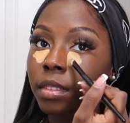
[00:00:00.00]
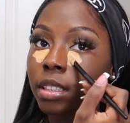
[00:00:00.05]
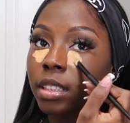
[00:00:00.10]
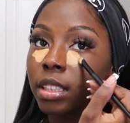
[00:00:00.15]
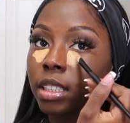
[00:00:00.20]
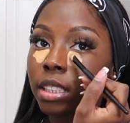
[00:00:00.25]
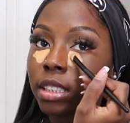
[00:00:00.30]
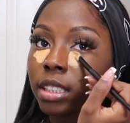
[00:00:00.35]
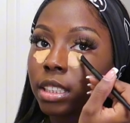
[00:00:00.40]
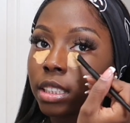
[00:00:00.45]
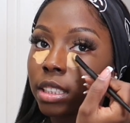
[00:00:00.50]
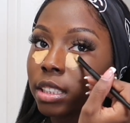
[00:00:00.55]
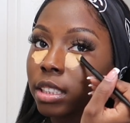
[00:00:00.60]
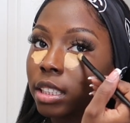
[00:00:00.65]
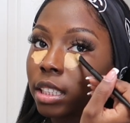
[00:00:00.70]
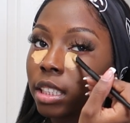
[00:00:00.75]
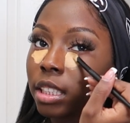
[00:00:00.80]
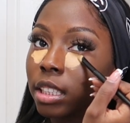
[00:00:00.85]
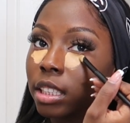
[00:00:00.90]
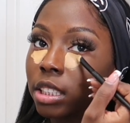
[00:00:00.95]
This is
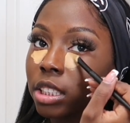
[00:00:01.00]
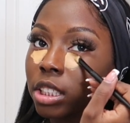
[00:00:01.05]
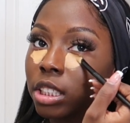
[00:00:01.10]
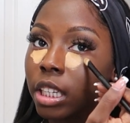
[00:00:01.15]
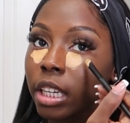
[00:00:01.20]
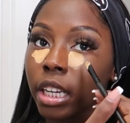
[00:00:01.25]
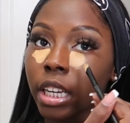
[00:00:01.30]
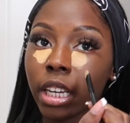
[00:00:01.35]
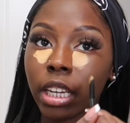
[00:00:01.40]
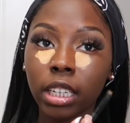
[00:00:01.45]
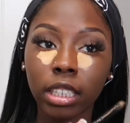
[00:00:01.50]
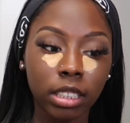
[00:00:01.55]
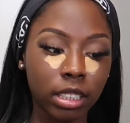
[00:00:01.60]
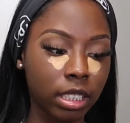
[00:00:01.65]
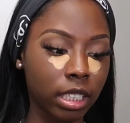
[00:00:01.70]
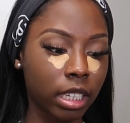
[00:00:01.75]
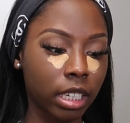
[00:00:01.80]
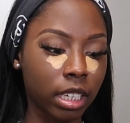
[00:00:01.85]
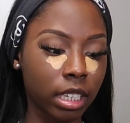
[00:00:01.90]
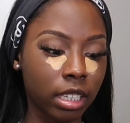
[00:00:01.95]
in the shade
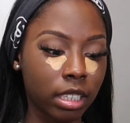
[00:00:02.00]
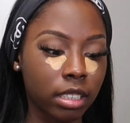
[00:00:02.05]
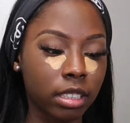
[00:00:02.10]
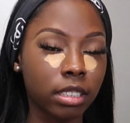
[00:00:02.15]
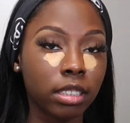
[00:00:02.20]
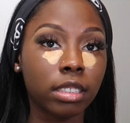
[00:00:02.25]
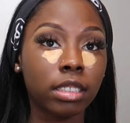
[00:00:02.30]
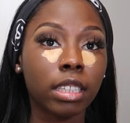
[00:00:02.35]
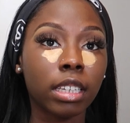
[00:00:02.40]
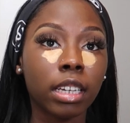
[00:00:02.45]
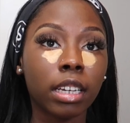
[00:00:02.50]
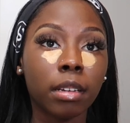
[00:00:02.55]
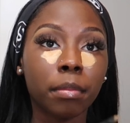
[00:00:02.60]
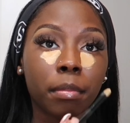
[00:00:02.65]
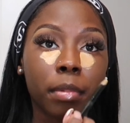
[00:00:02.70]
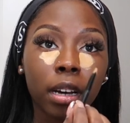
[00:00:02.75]
Tan Sand,